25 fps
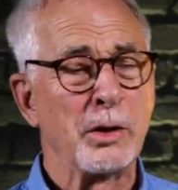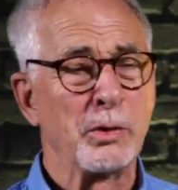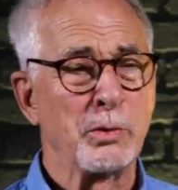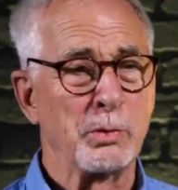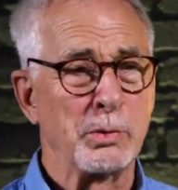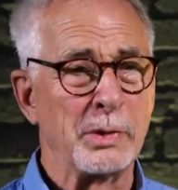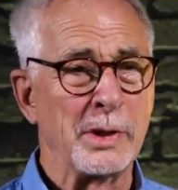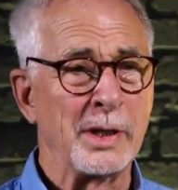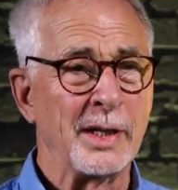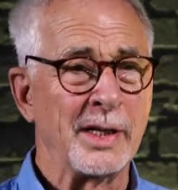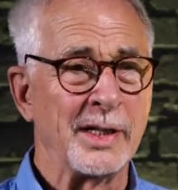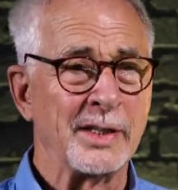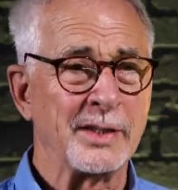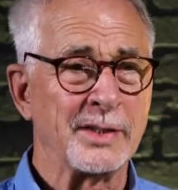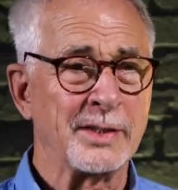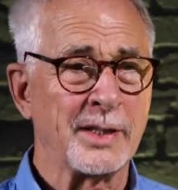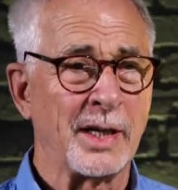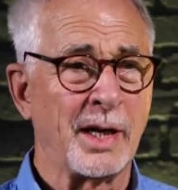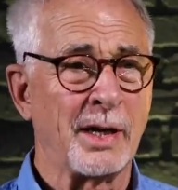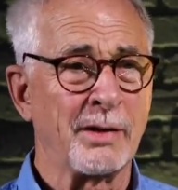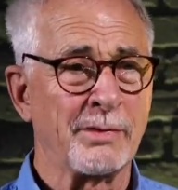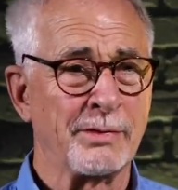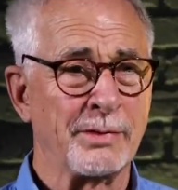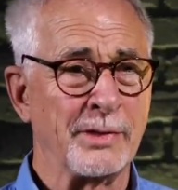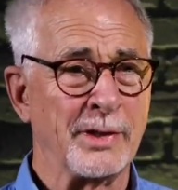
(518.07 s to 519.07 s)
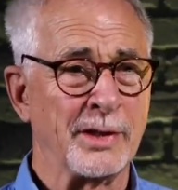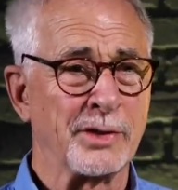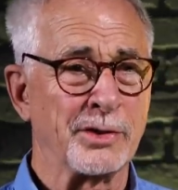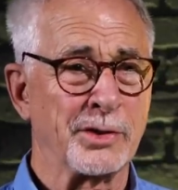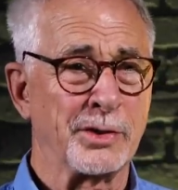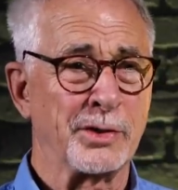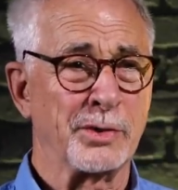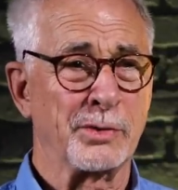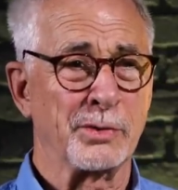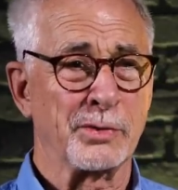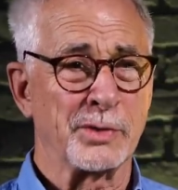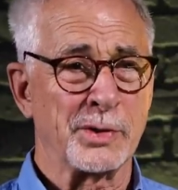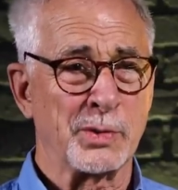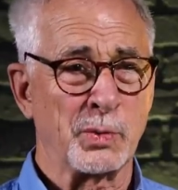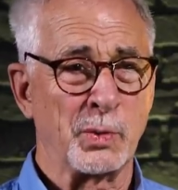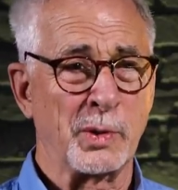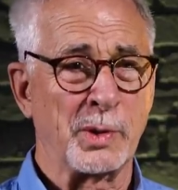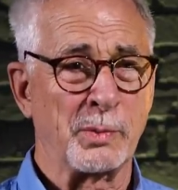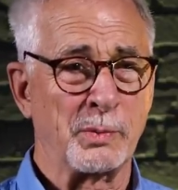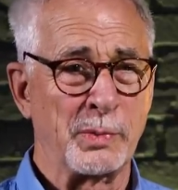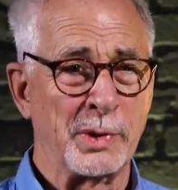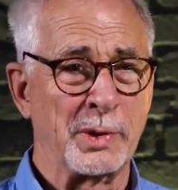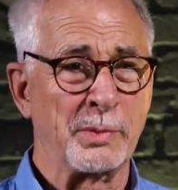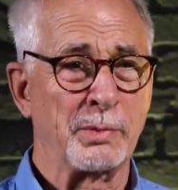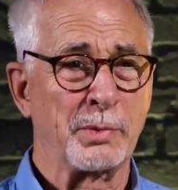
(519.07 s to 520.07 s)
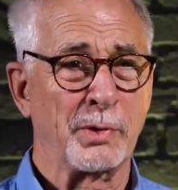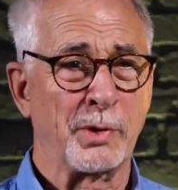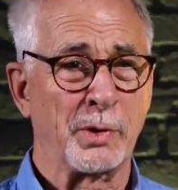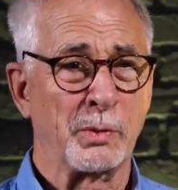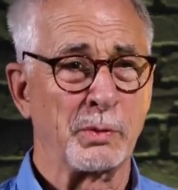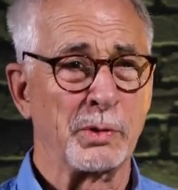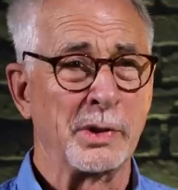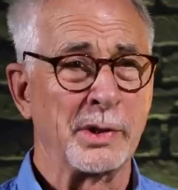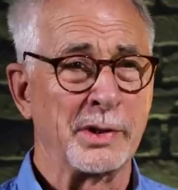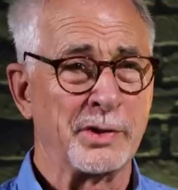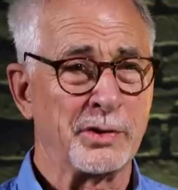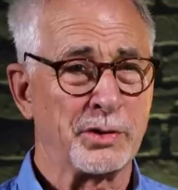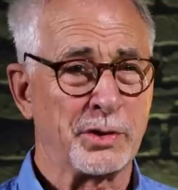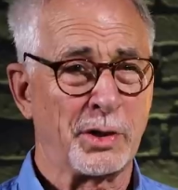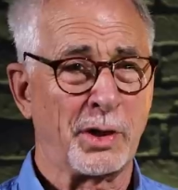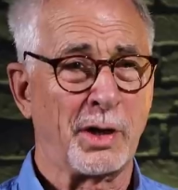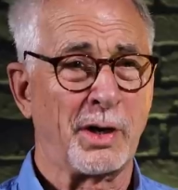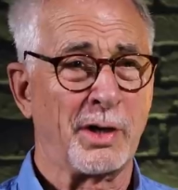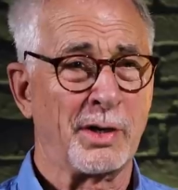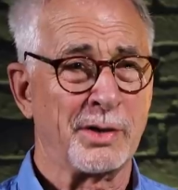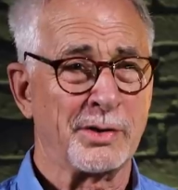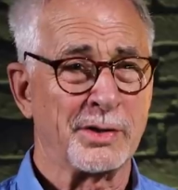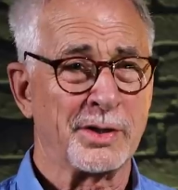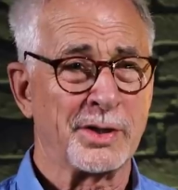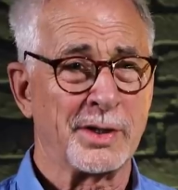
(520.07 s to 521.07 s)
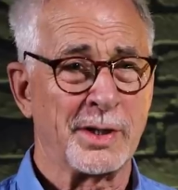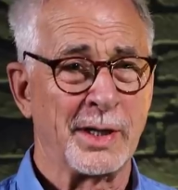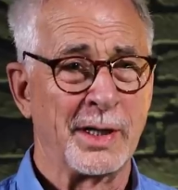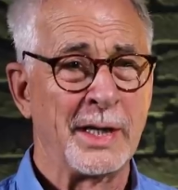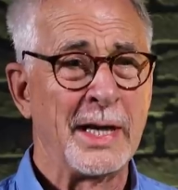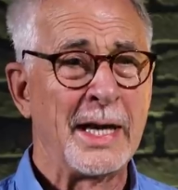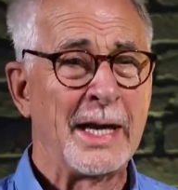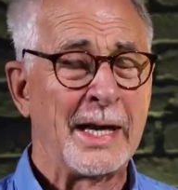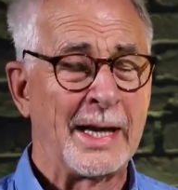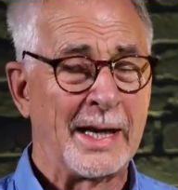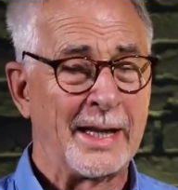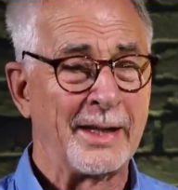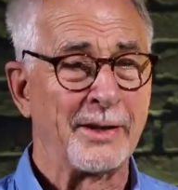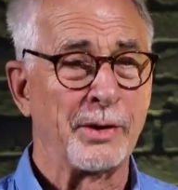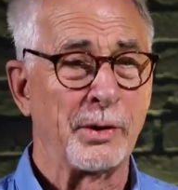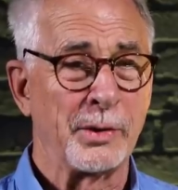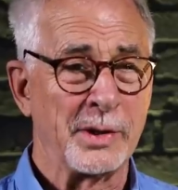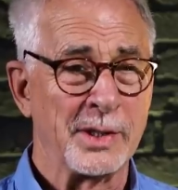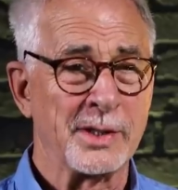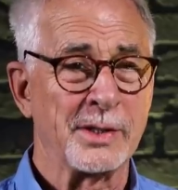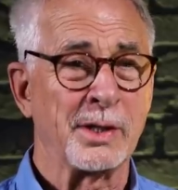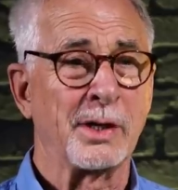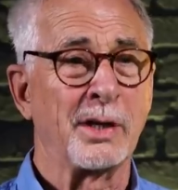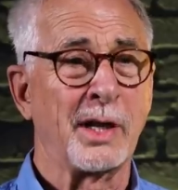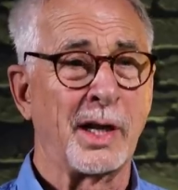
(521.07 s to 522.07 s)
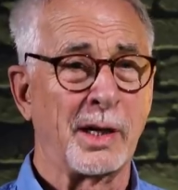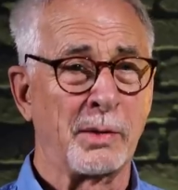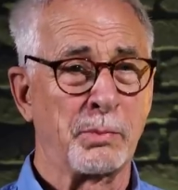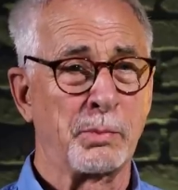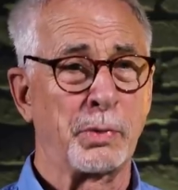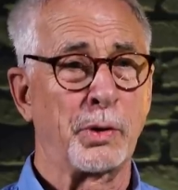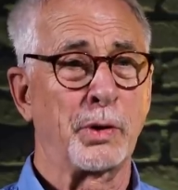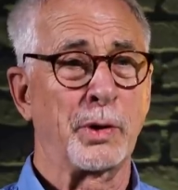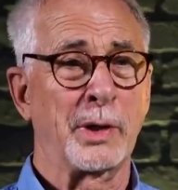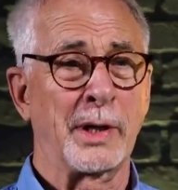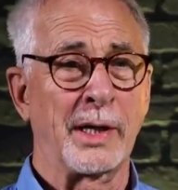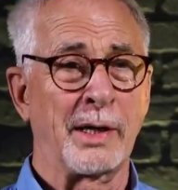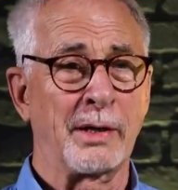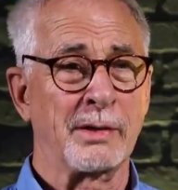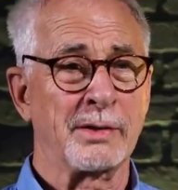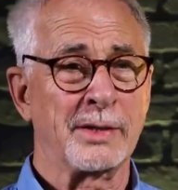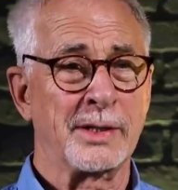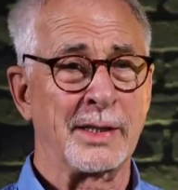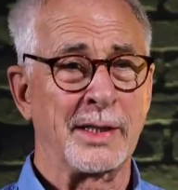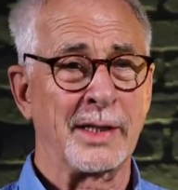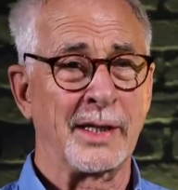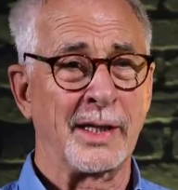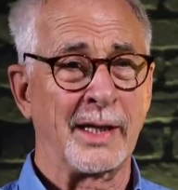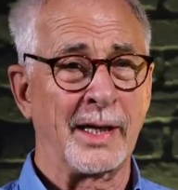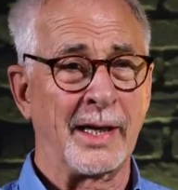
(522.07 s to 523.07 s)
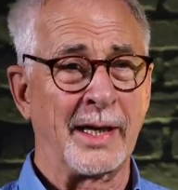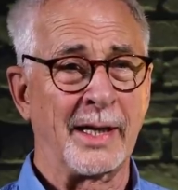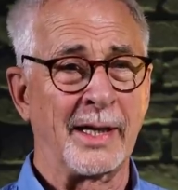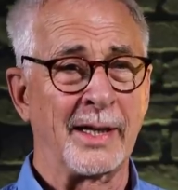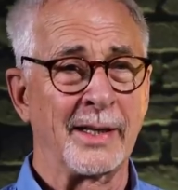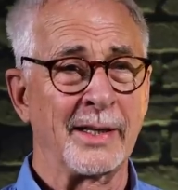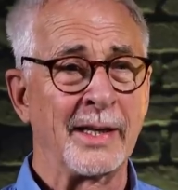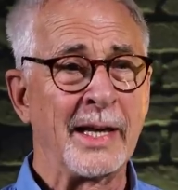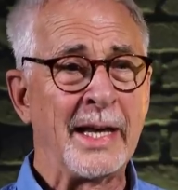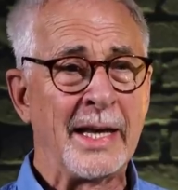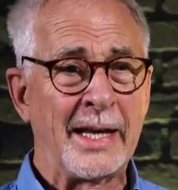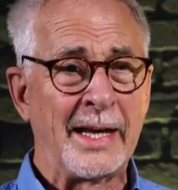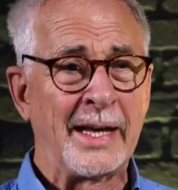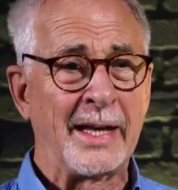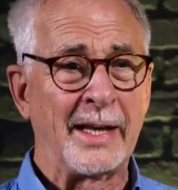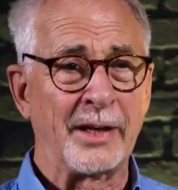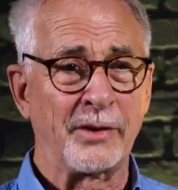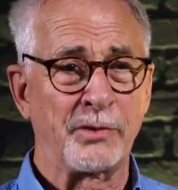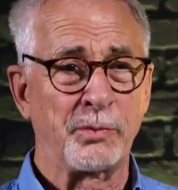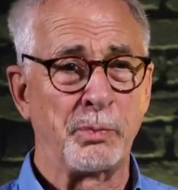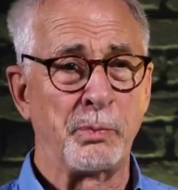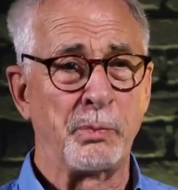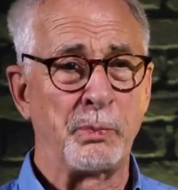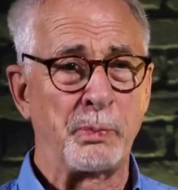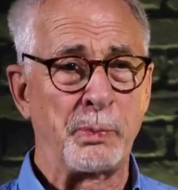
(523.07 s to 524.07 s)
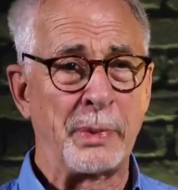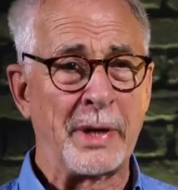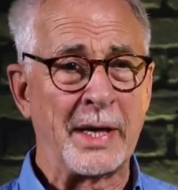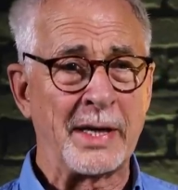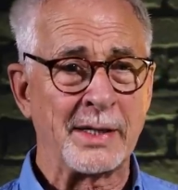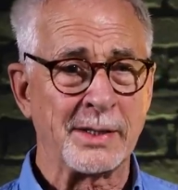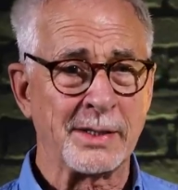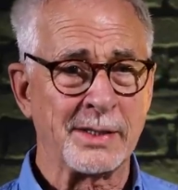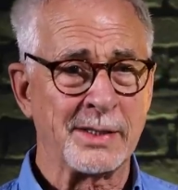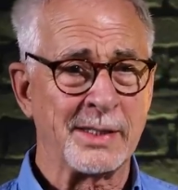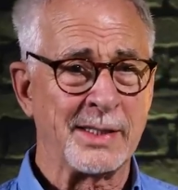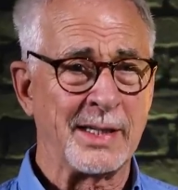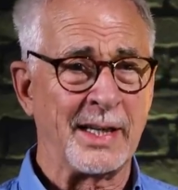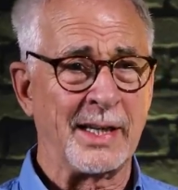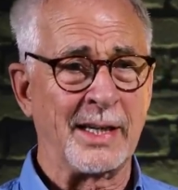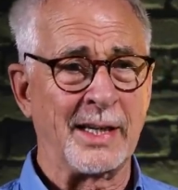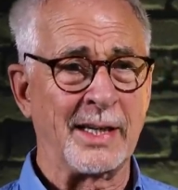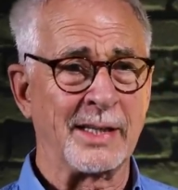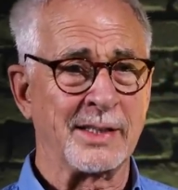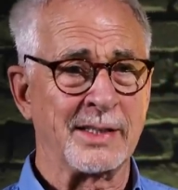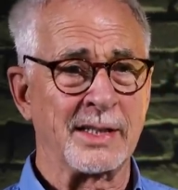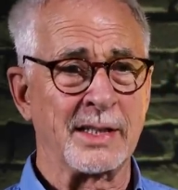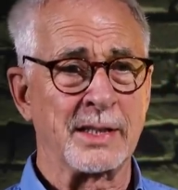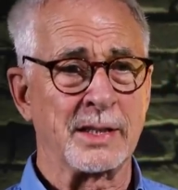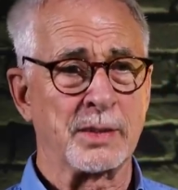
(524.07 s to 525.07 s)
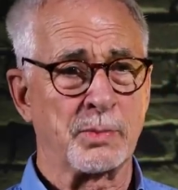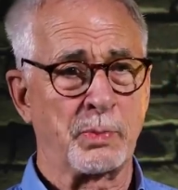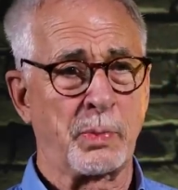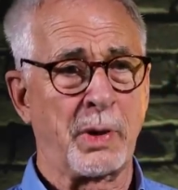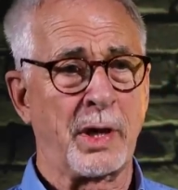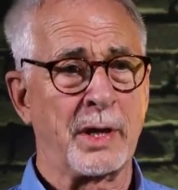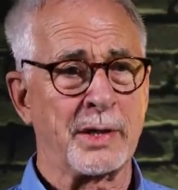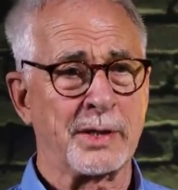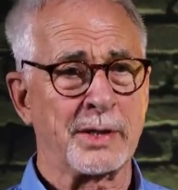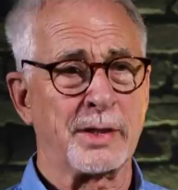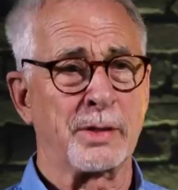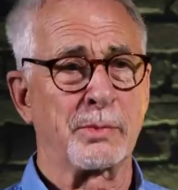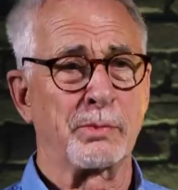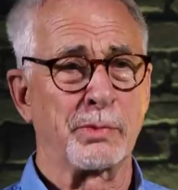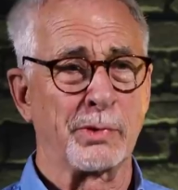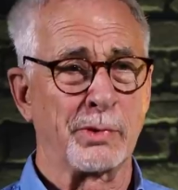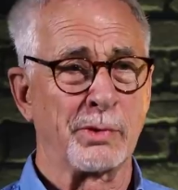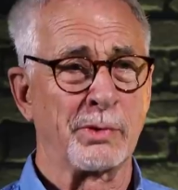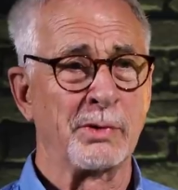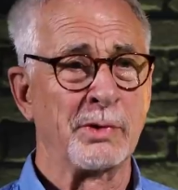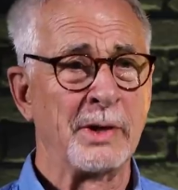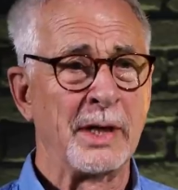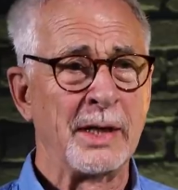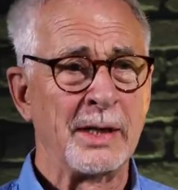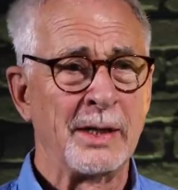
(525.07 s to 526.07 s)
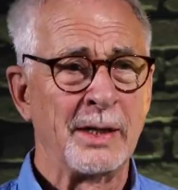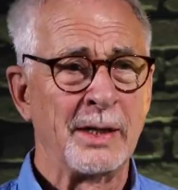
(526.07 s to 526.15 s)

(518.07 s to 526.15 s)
really tough issues where people are really charged and there is a lot of polarity and as best as is possible